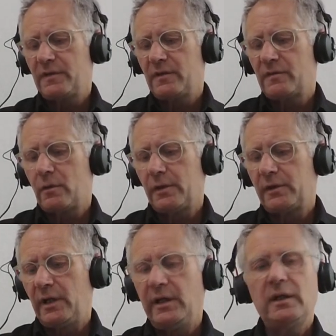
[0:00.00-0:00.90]
It's called
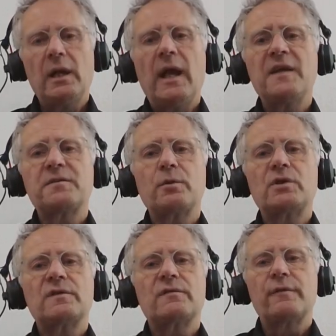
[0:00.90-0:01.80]
Clean Glass, which
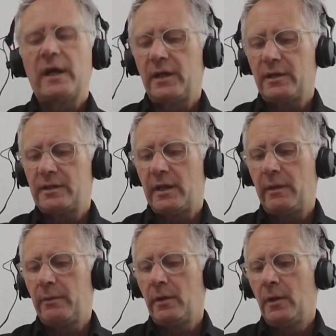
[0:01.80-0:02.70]
is a Fender type.